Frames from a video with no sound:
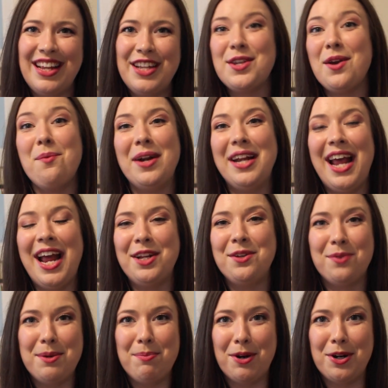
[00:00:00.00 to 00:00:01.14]
So I went ahead and
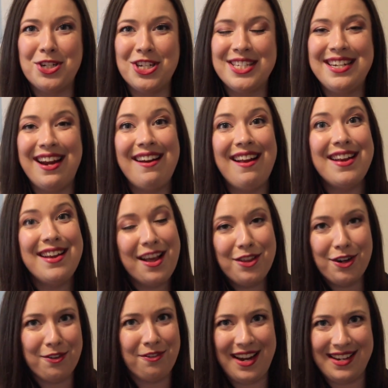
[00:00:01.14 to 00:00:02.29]
repurchased yet
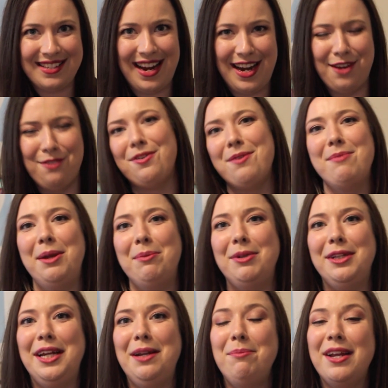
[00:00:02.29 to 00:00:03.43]
another face item from
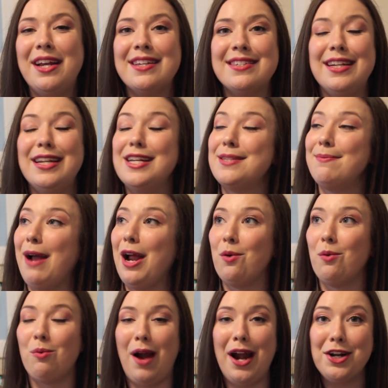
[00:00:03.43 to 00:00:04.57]
Maybelline because it is my
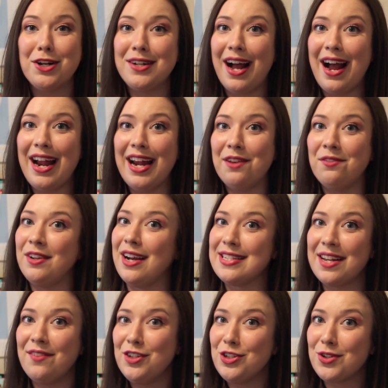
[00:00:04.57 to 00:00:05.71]
ride or die. If you guys
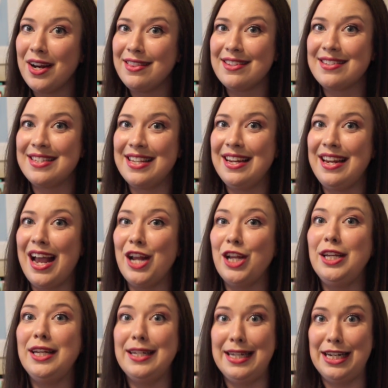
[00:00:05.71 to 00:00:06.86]
haven't tried this thing yet,
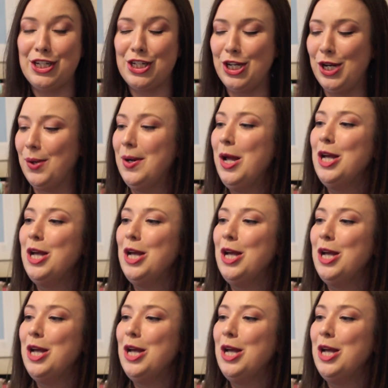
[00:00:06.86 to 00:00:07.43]
you need to.